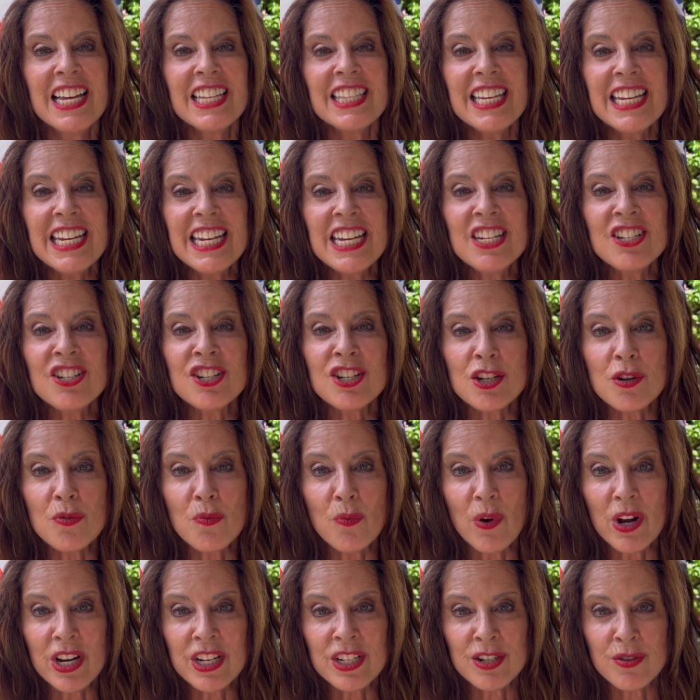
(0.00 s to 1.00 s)
The east and
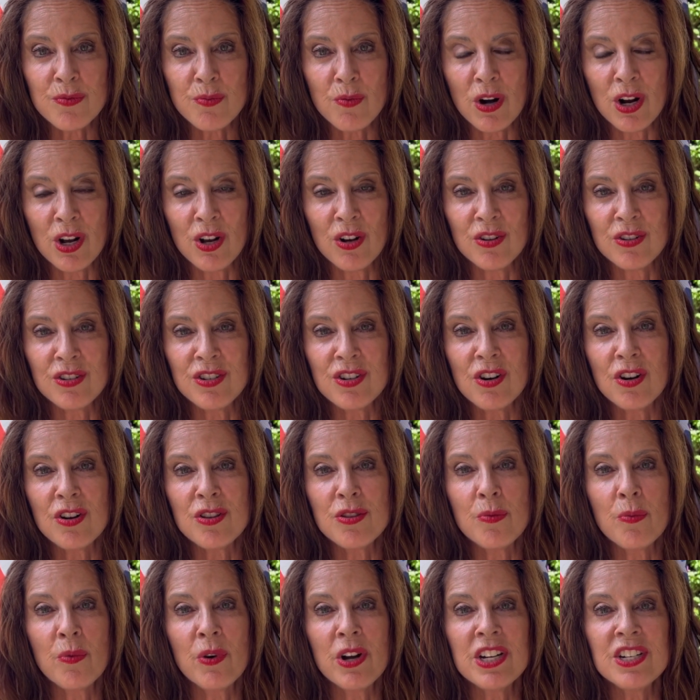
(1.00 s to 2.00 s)
west roads are
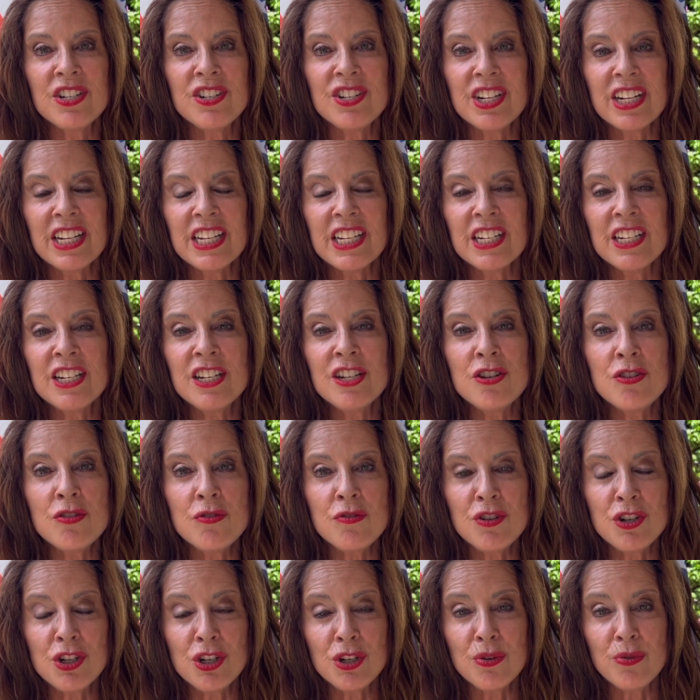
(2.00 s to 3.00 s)
the ones that get you
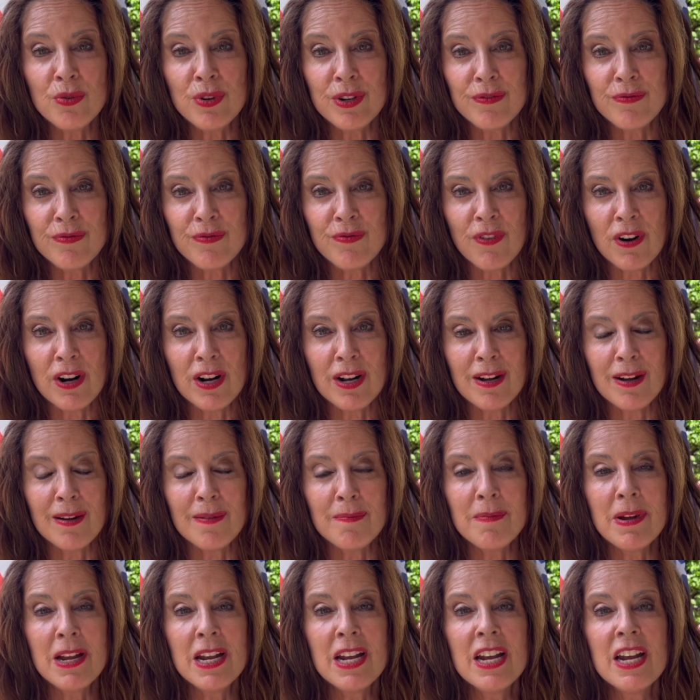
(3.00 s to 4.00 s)
to and
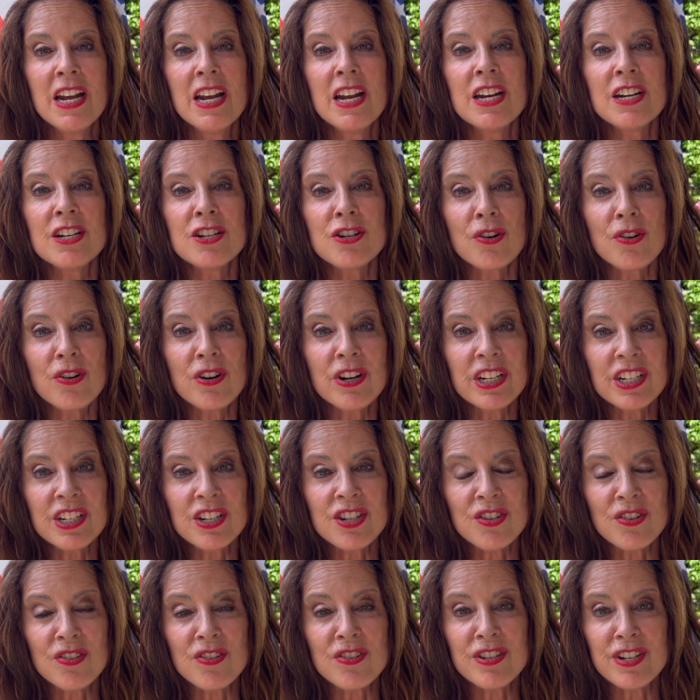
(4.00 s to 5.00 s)
from during
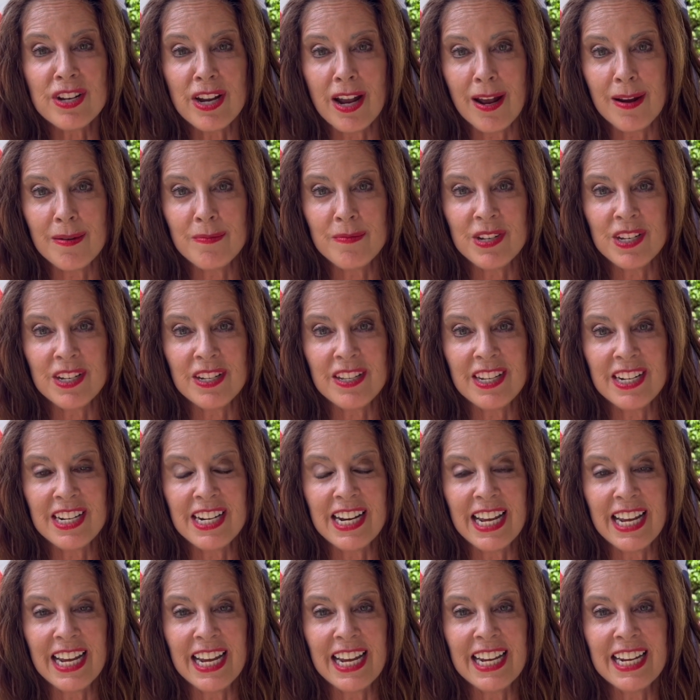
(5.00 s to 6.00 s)
certain times of the
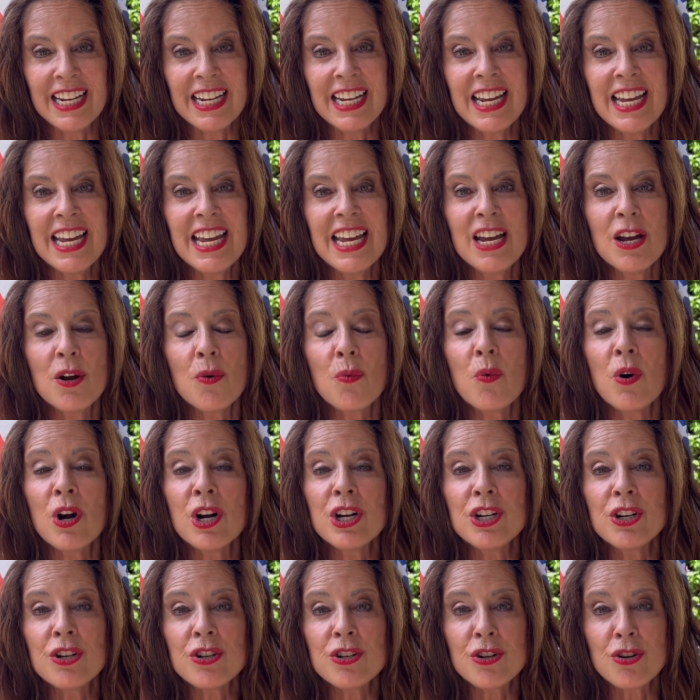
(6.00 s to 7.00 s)
day where
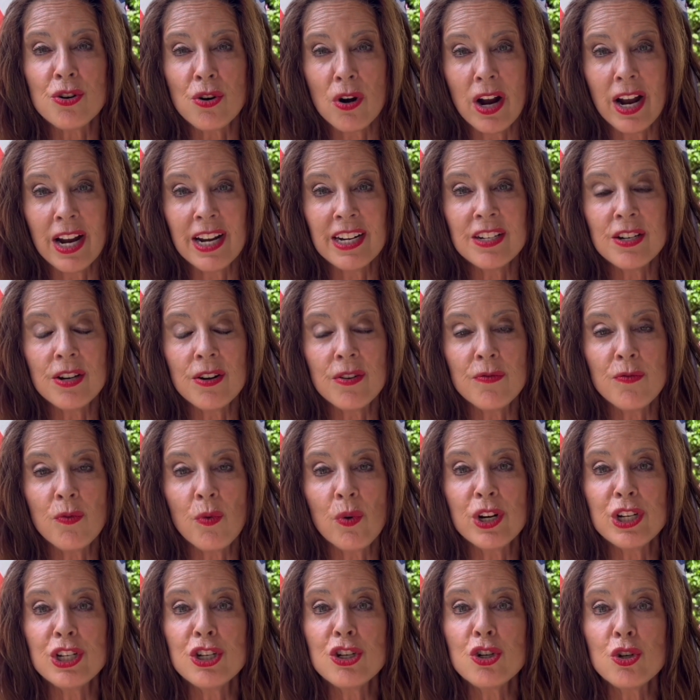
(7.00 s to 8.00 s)
you're trying to
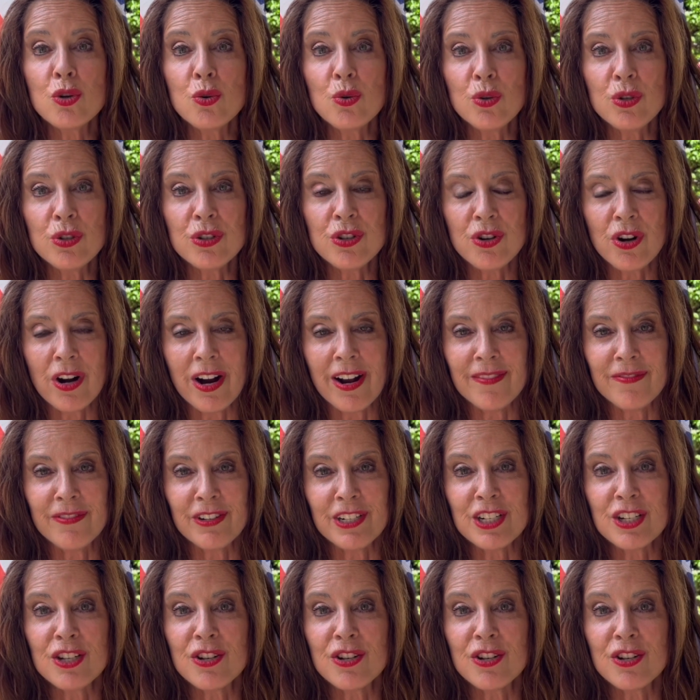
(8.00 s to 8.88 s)
avoid school traffic.